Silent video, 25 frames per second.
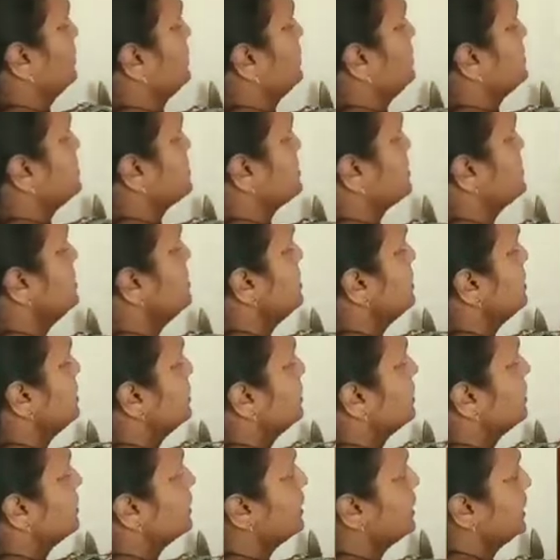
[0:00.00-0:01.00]
that is the
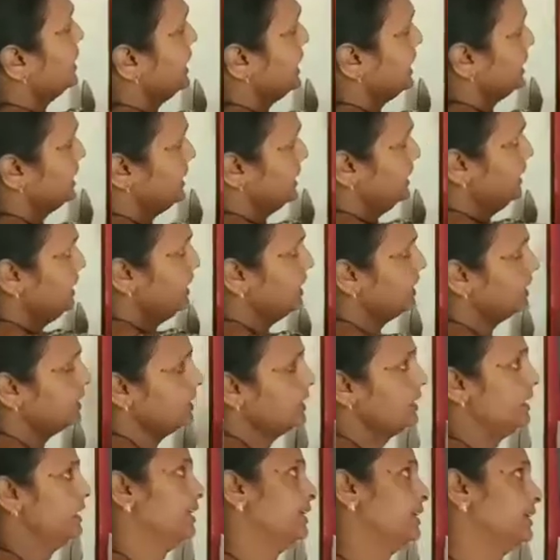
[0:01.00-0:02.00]
connecting
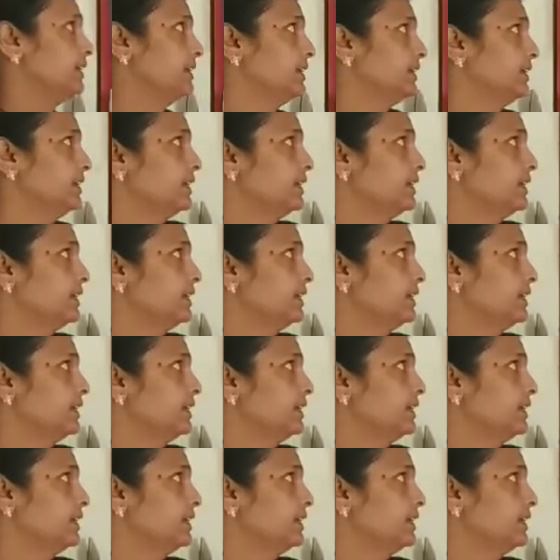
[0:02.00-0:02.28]
link.